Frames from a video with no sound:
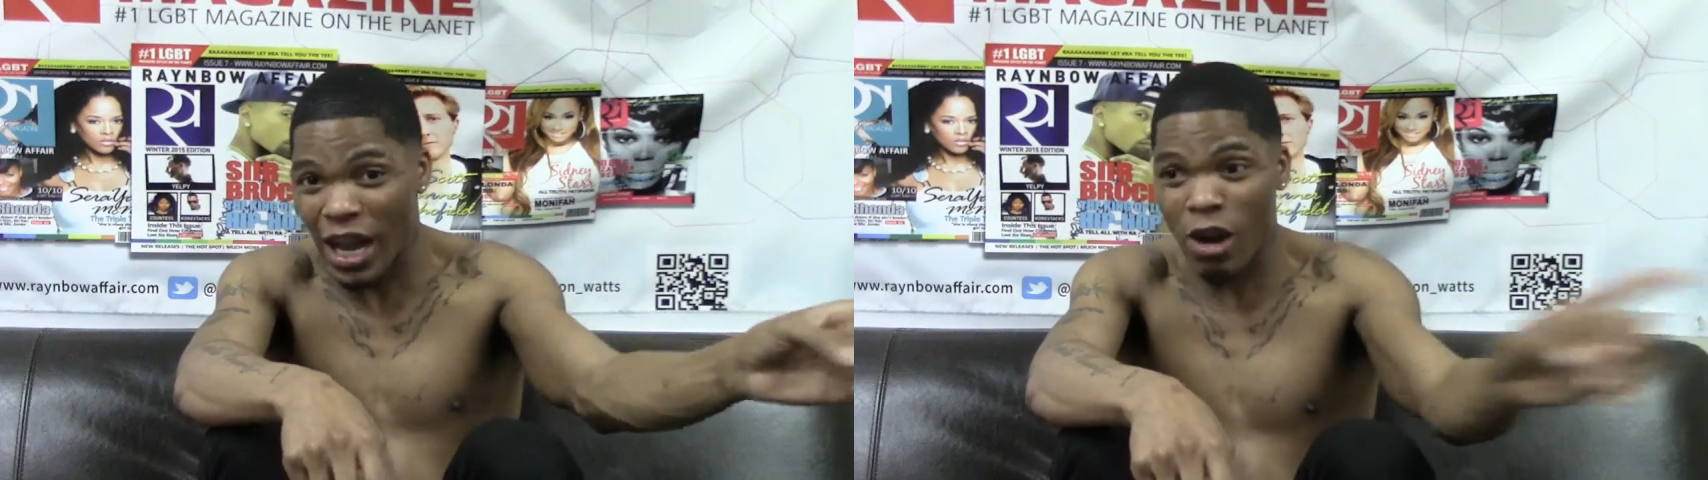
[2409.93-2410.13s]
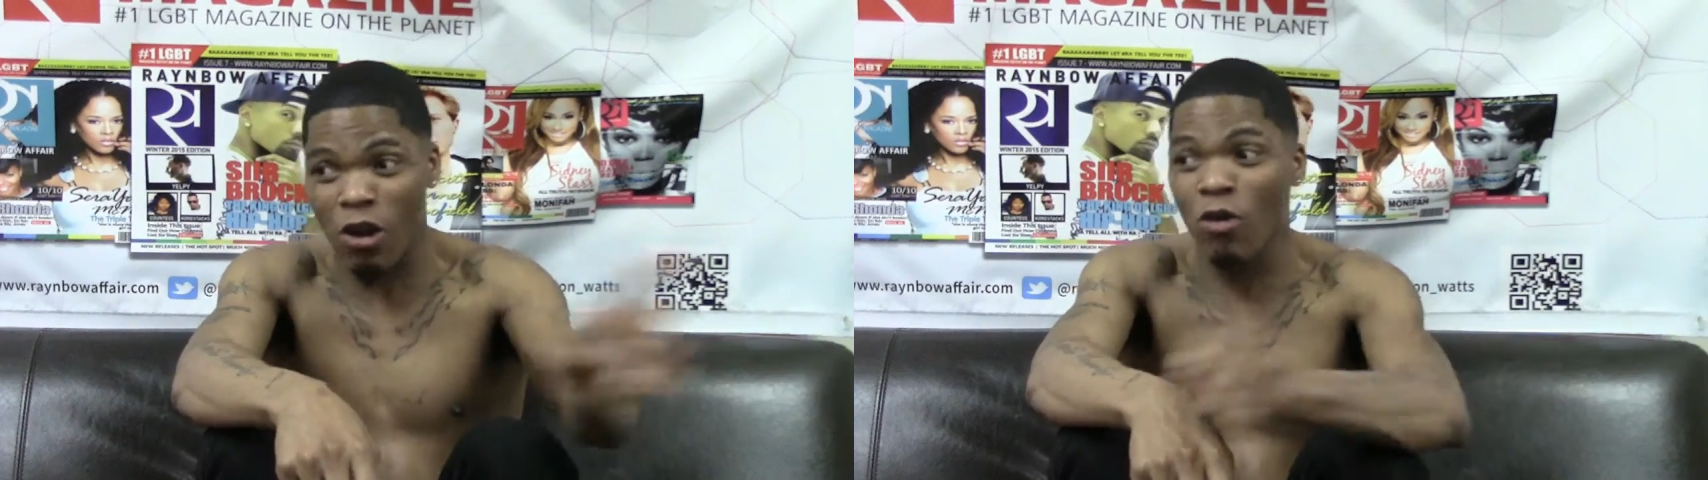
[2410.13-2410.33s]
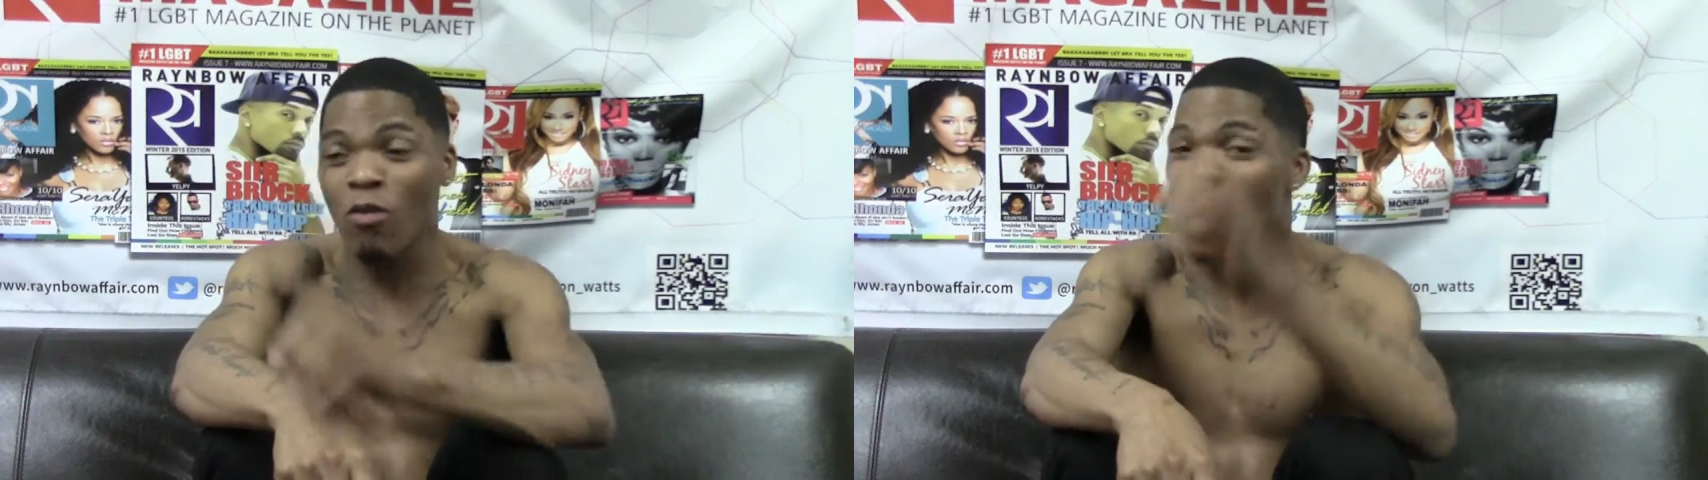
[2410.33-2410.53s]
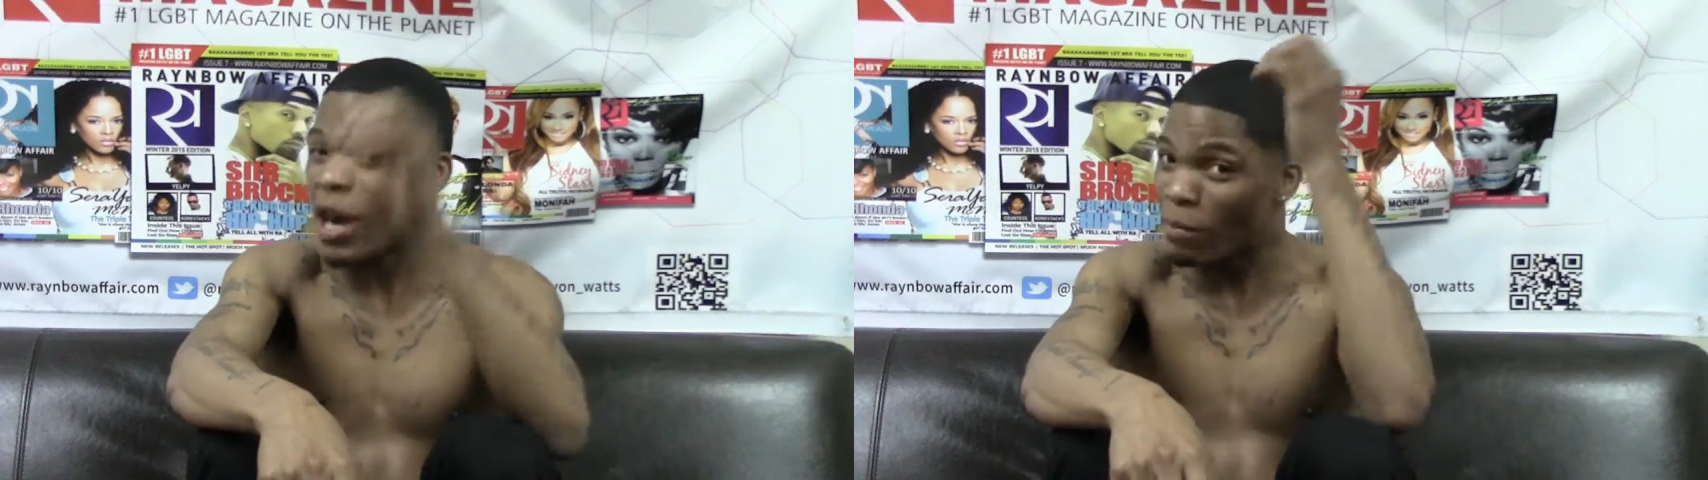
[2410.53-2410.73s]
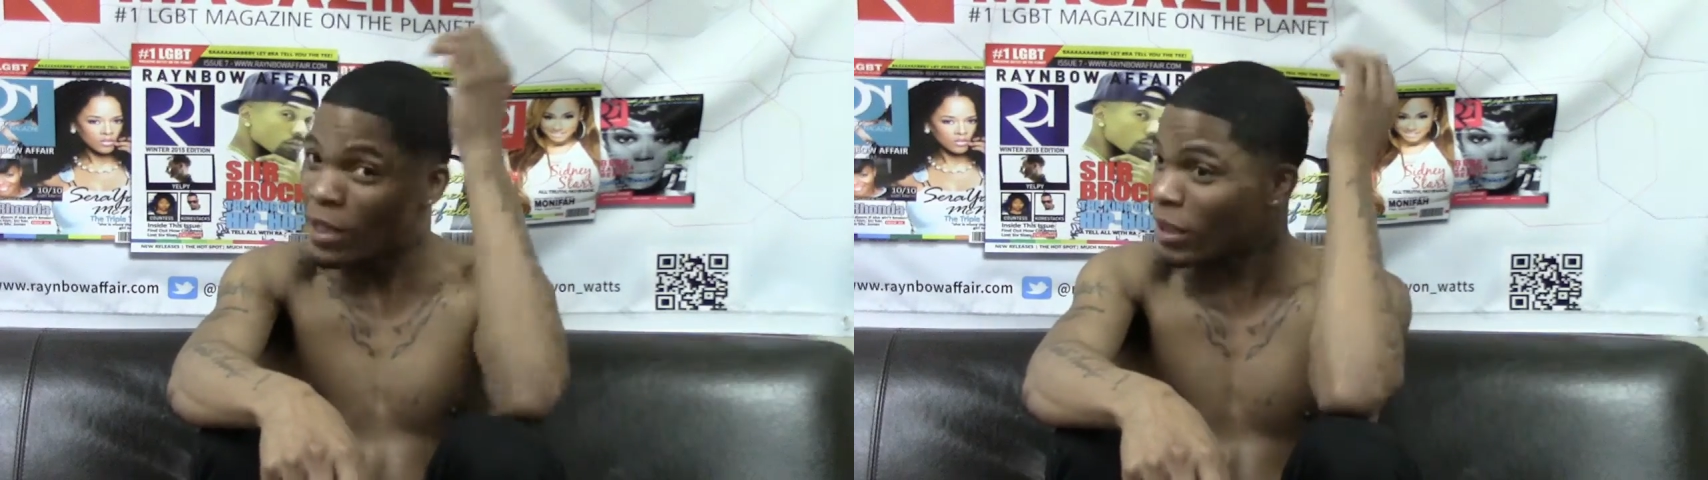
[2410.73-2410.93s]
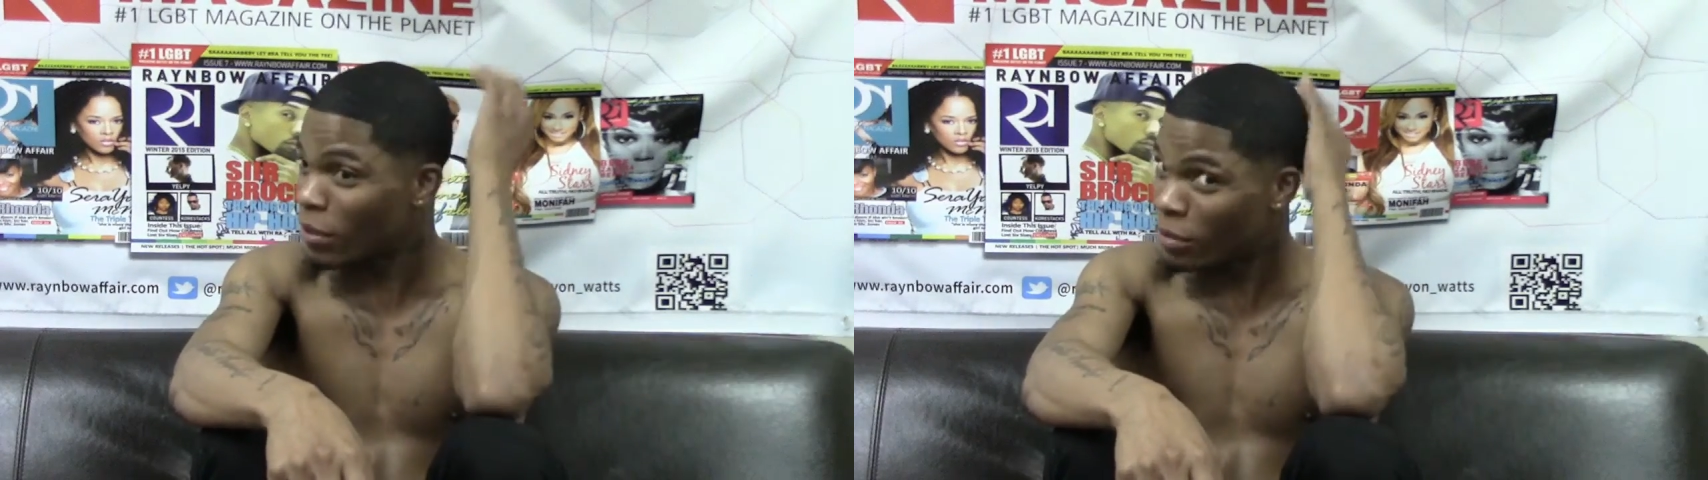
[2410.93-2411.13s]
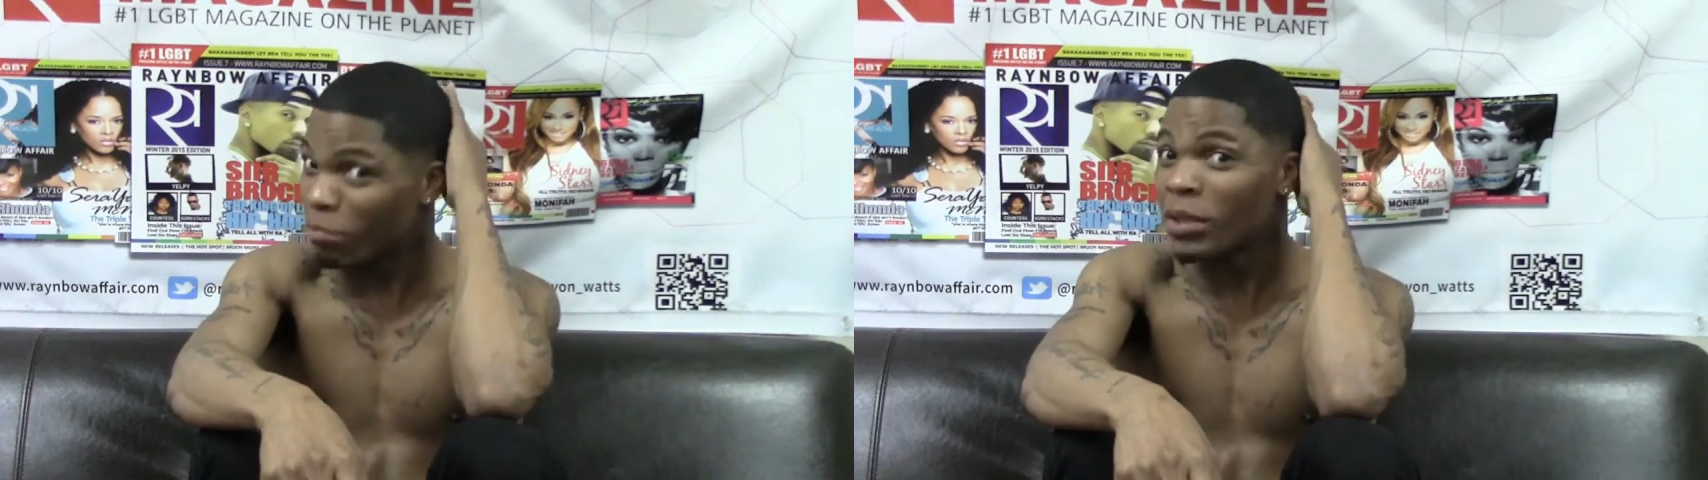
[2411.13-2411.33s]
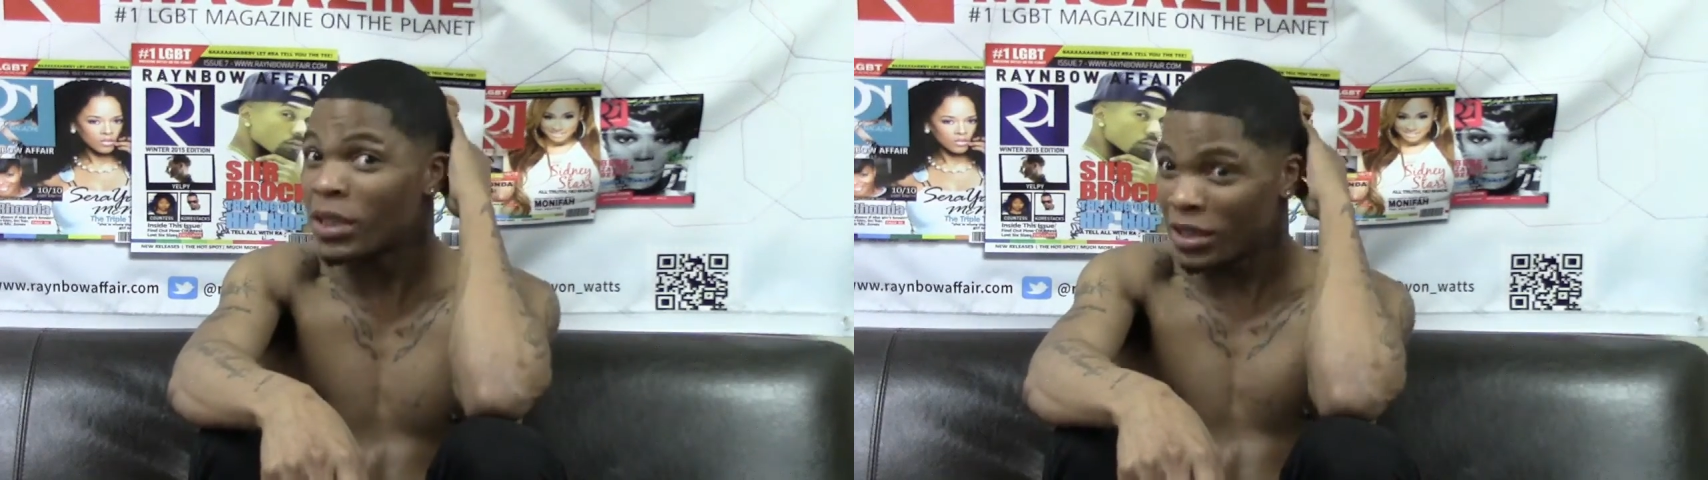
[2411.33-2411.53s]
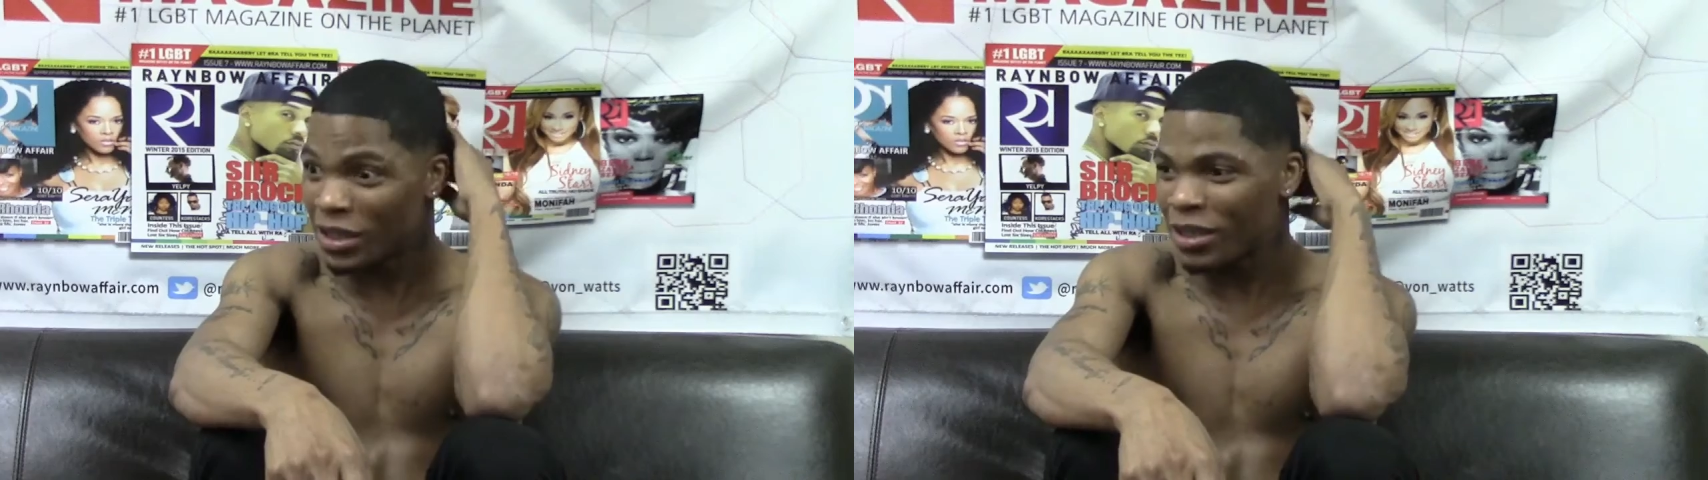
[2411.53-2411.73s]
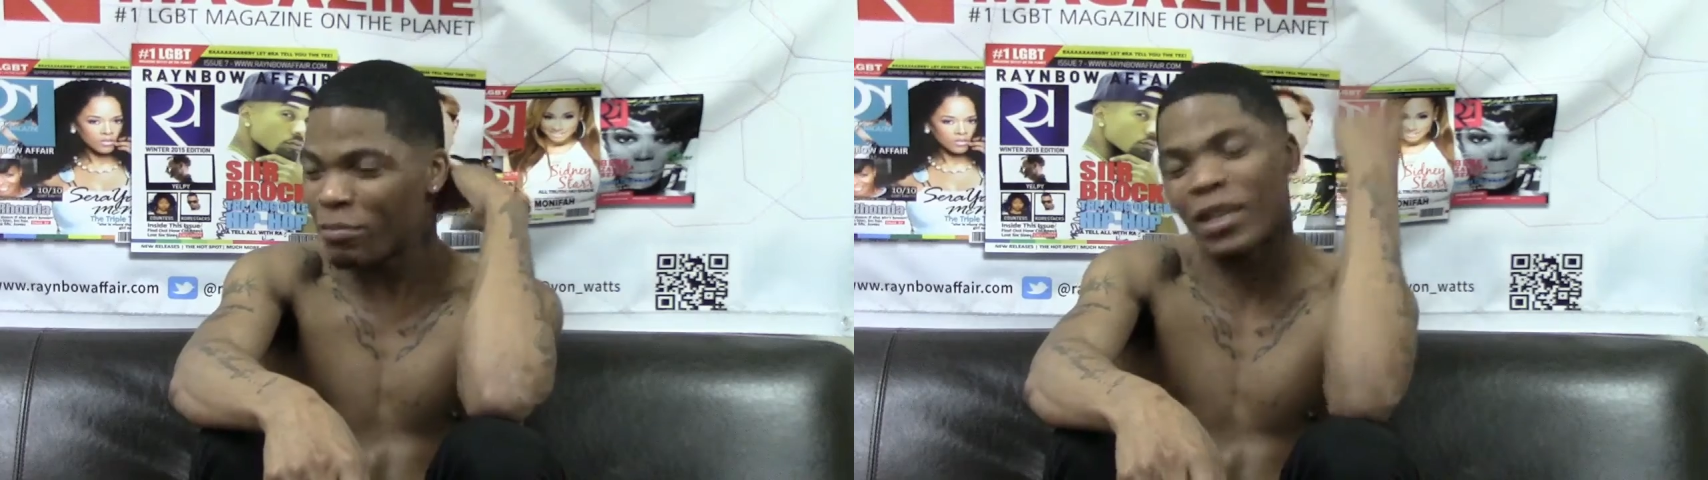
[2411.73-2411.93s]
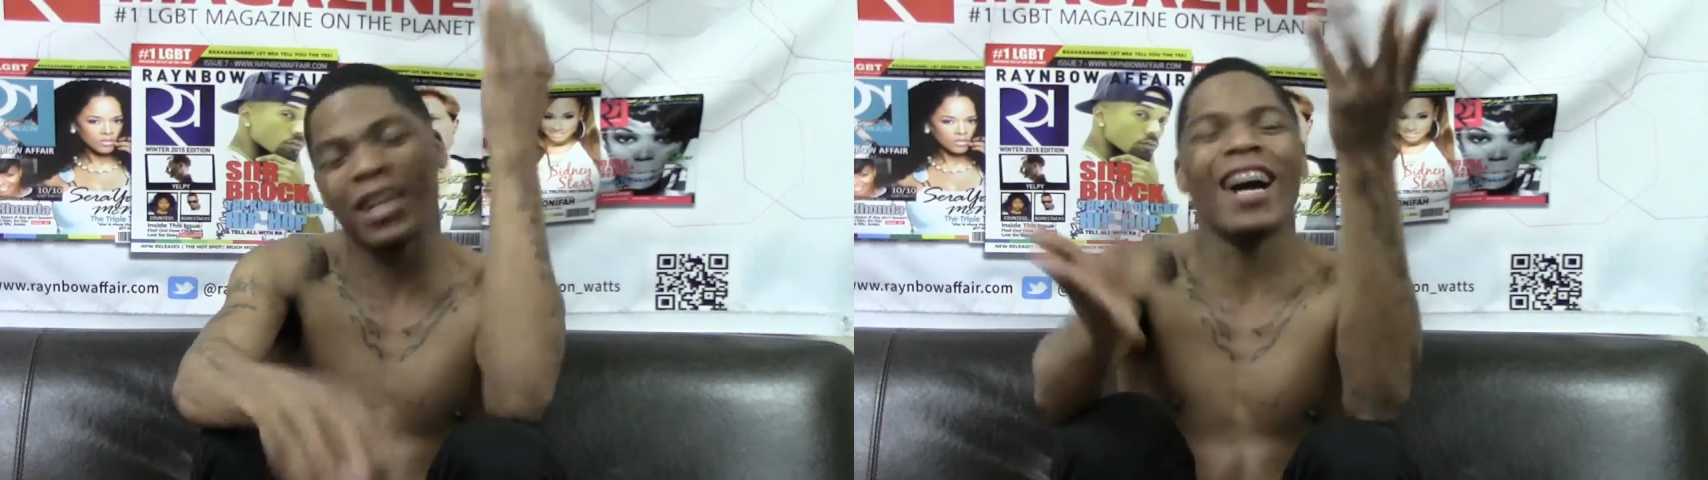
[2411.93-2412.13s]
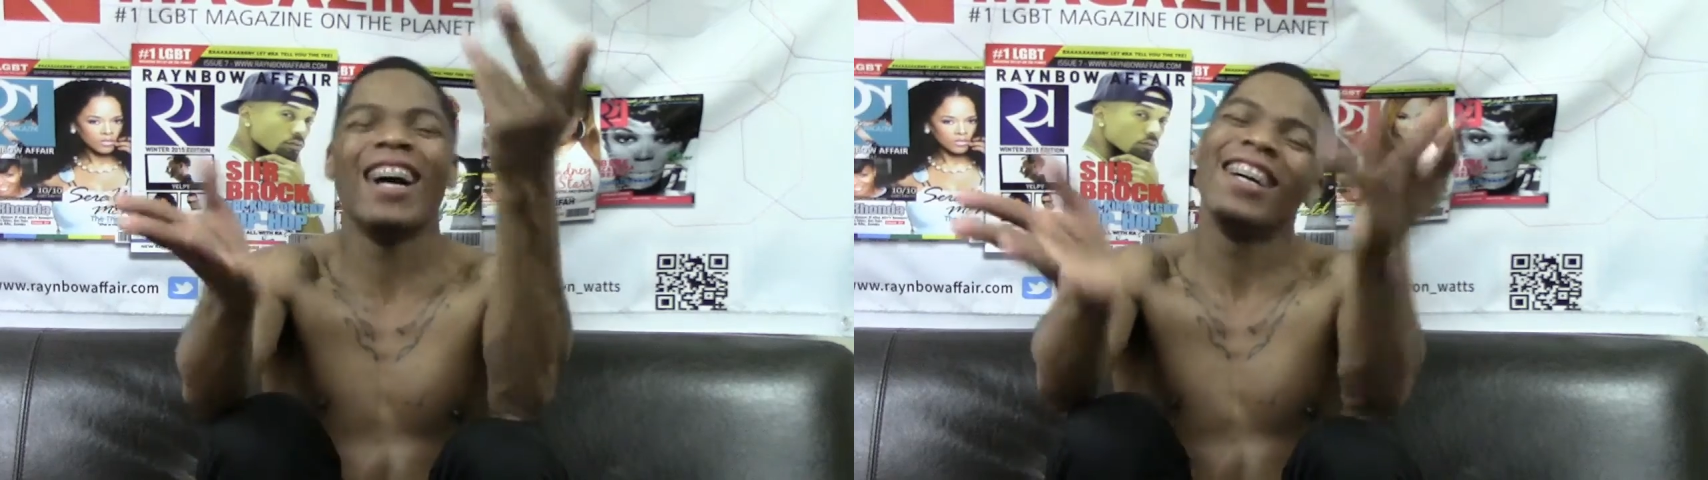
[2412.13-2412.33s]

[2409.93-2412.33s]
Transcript: Oh, I make some money, but